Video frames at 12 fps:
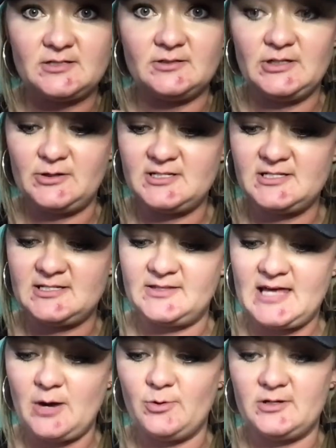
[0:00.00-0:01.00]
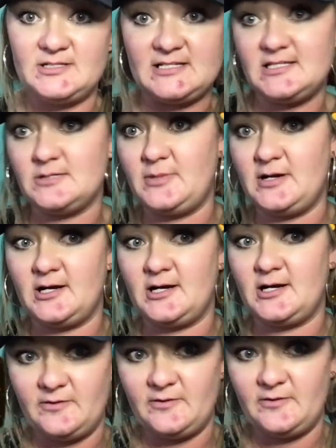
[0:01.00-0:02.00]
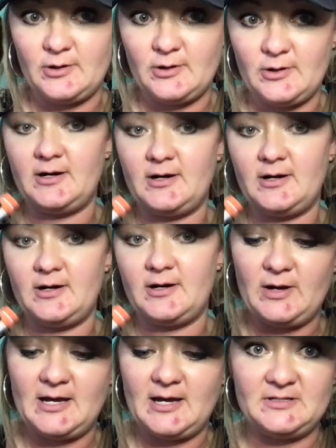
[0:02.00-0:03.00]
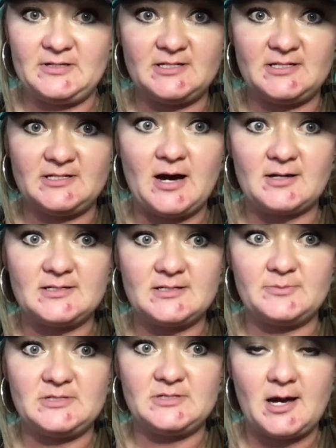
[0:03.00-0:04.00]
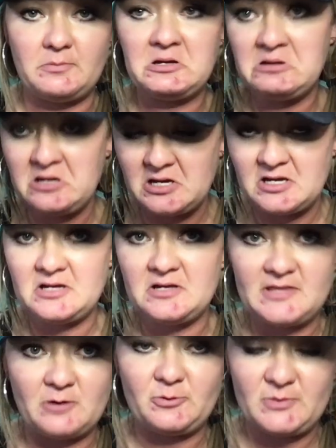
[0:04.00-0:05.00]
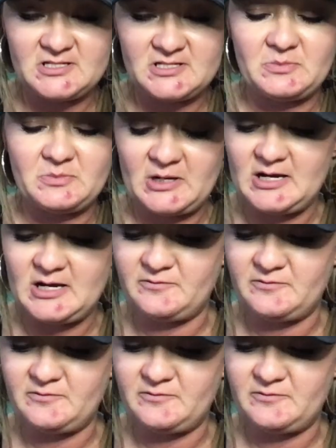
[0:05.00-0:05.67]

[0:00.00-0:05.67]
You'll notice that that word disappeared before it went up into the box up top. That would be something I'd have to work on.